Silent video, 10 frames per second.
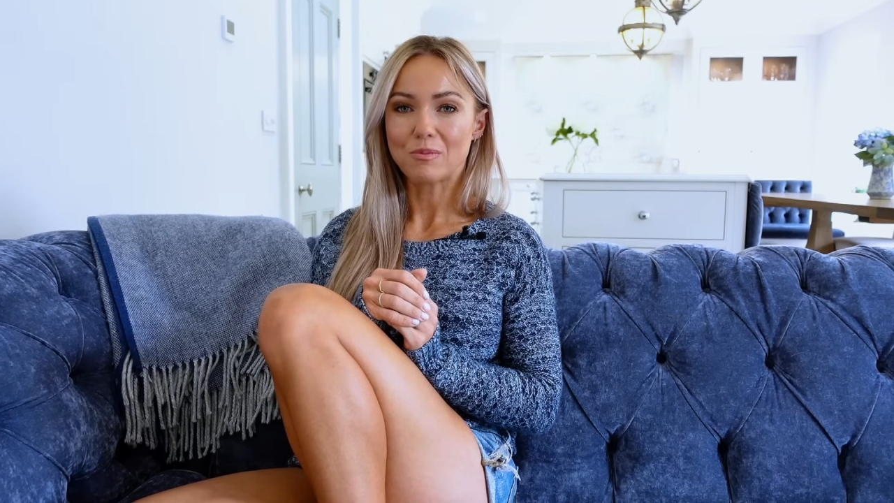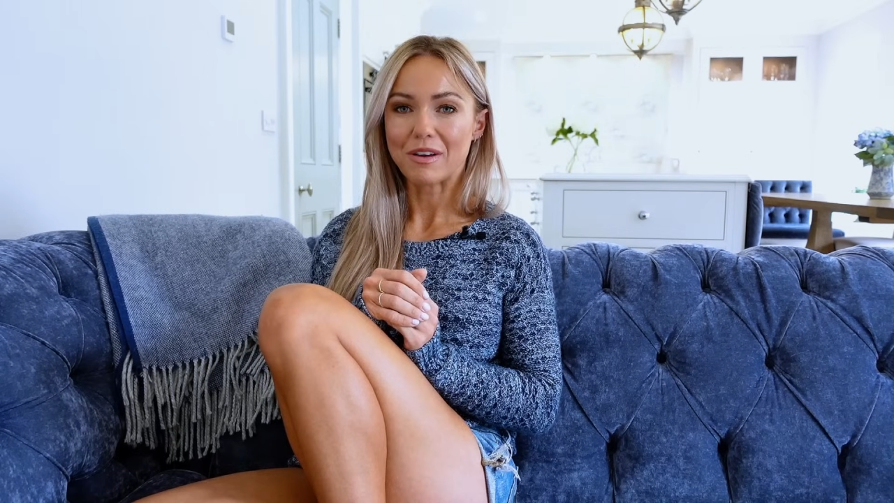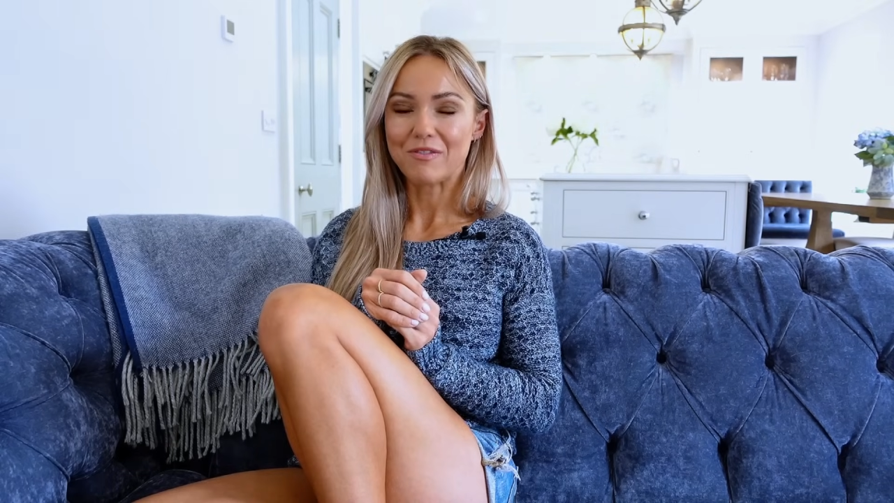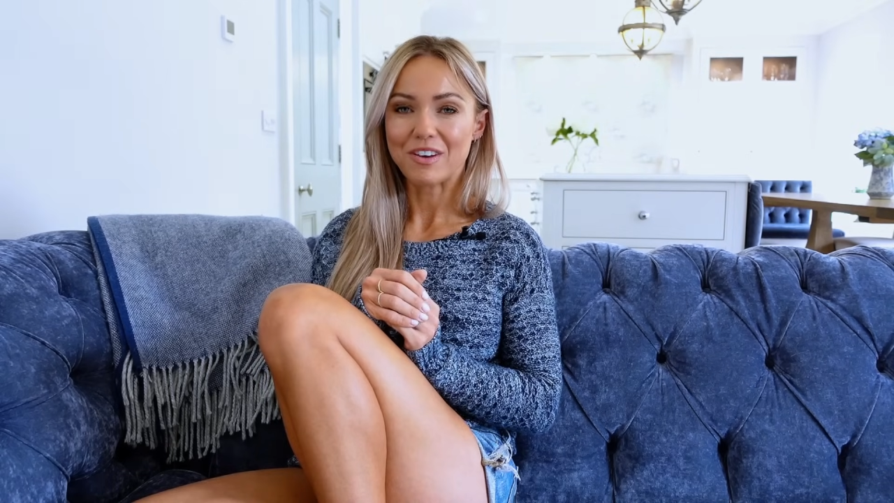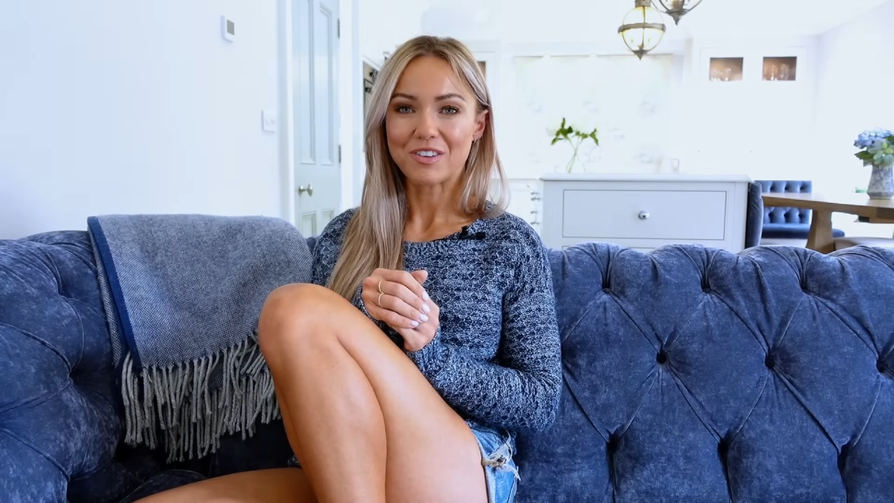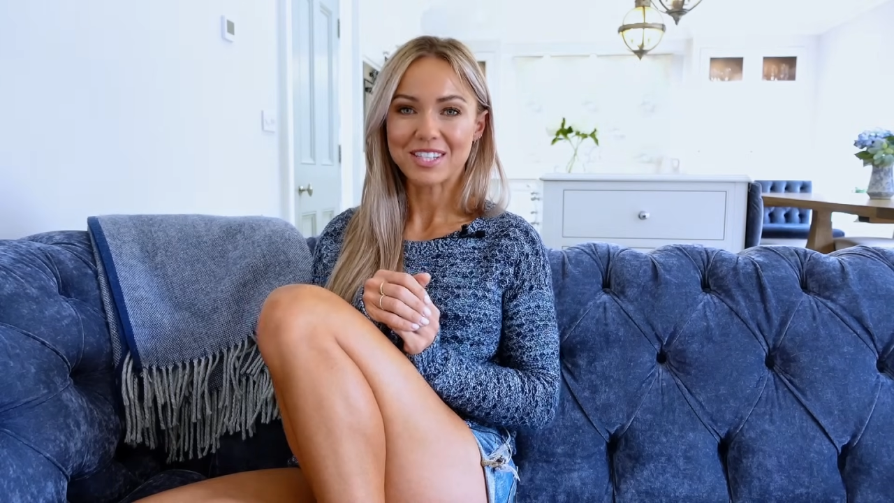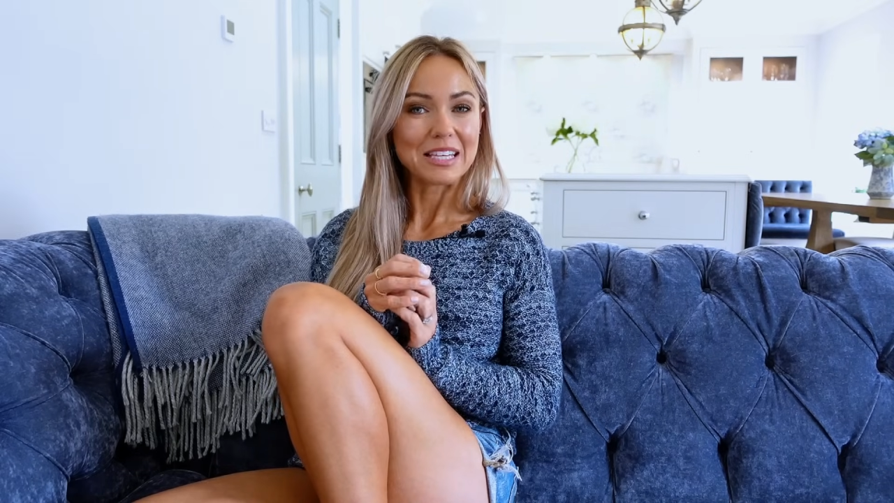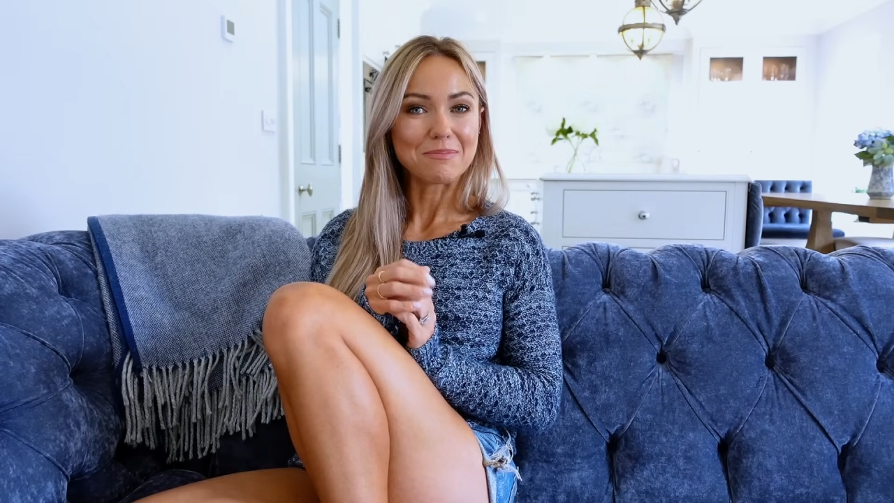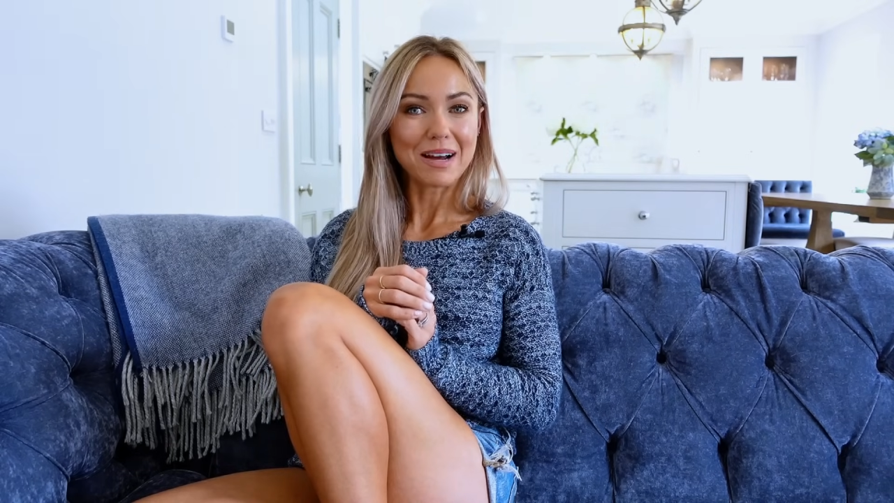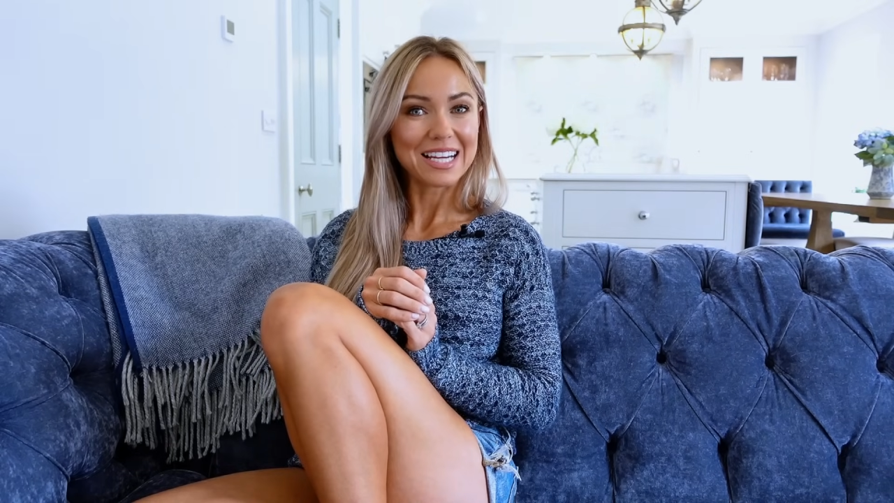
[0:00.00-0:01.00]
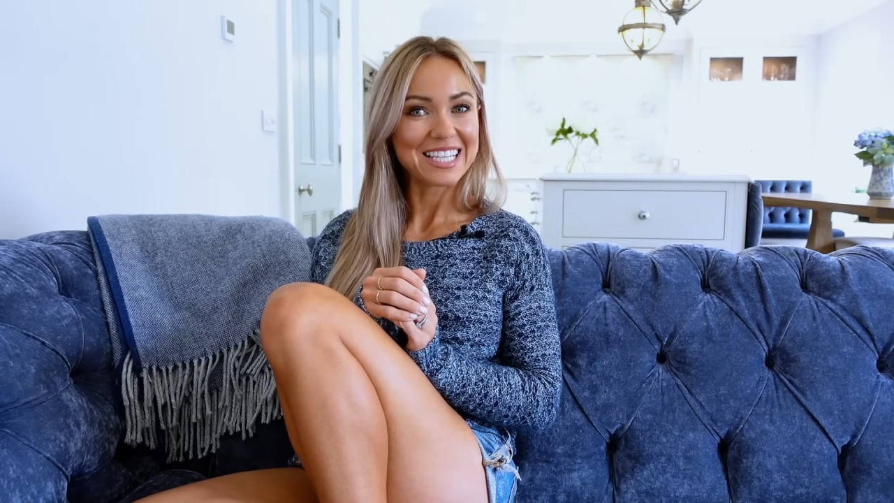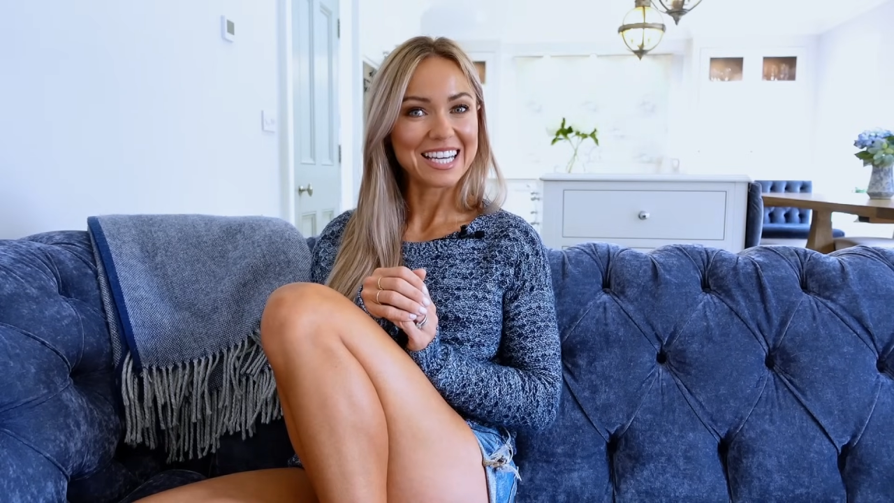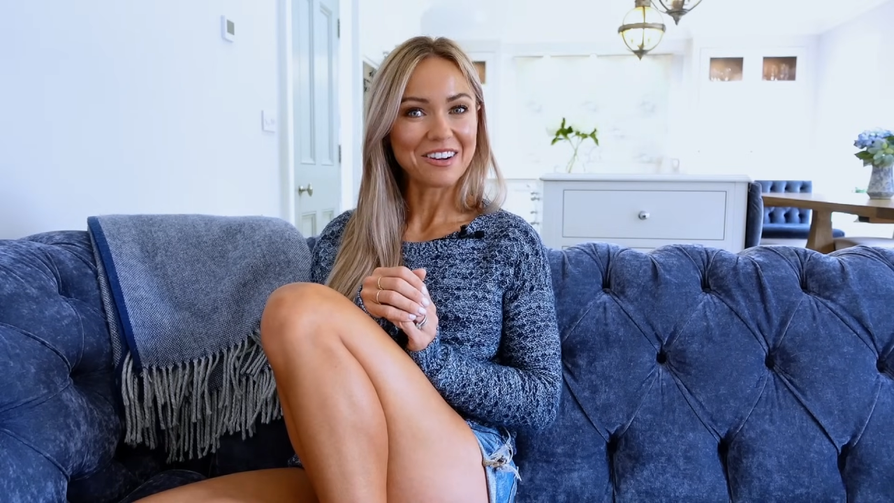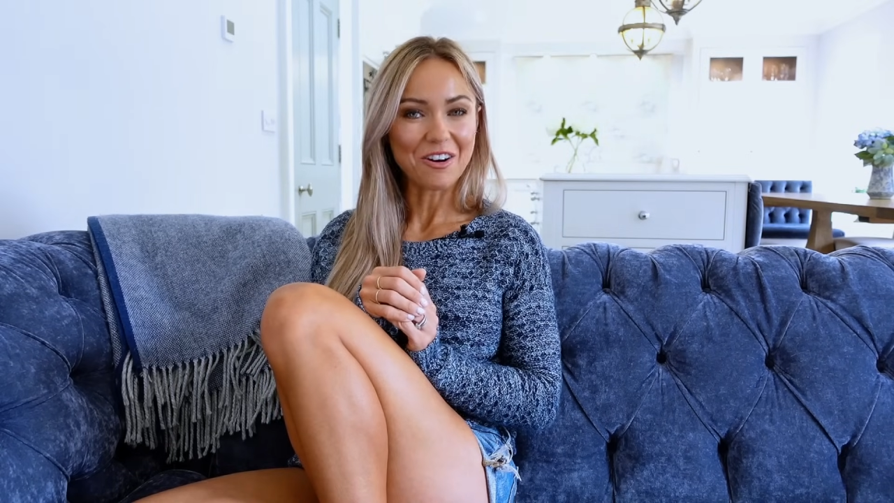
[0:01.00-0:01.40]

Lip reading: my favorites is my take